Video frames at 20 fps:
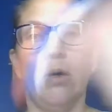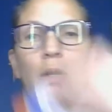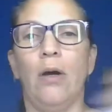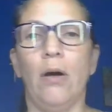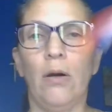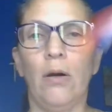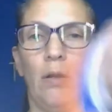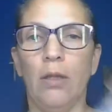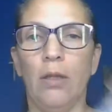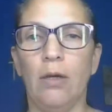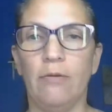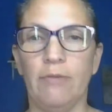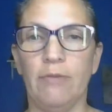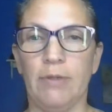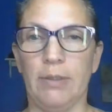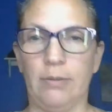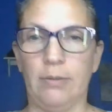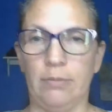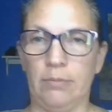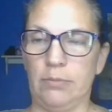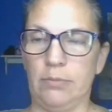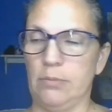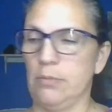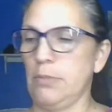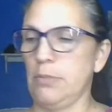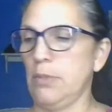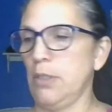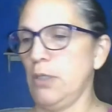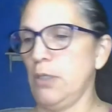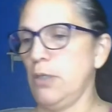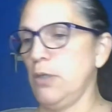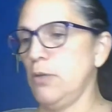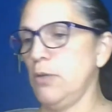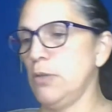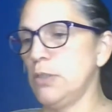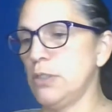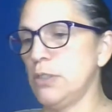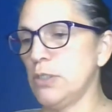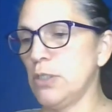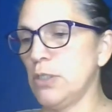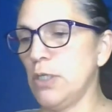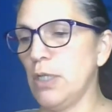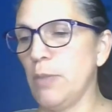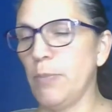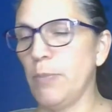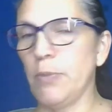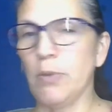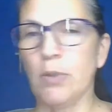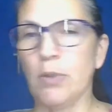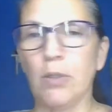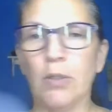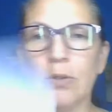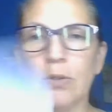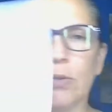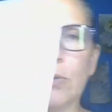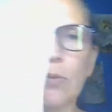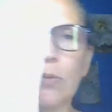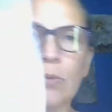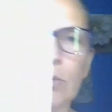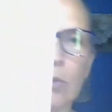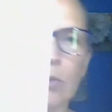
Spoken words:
all over. We're just gonna put glue